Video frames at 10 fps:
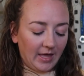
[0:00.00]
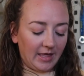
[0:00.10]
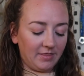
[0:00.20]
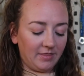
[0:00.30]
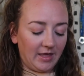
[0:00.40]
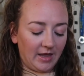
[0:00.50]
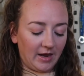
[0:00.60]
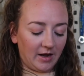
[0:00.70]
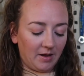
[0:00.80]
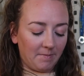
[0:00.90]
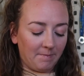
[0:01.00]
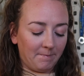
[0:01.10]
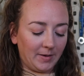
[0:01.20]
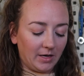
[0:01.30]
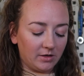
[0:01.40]
and then
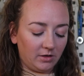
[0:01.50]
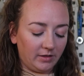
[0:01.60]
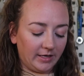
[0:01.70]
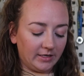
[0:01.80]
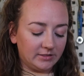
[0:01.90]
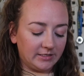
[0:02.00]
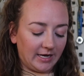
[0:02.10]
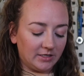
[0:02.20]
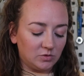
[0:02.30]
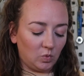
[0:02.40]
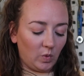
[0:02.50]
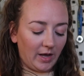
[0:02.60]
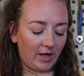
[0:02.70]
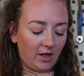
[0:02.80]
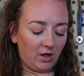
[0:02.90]
buckle it as
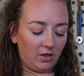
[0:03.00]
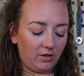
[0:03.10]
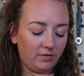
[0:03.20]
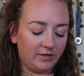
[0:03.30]
well.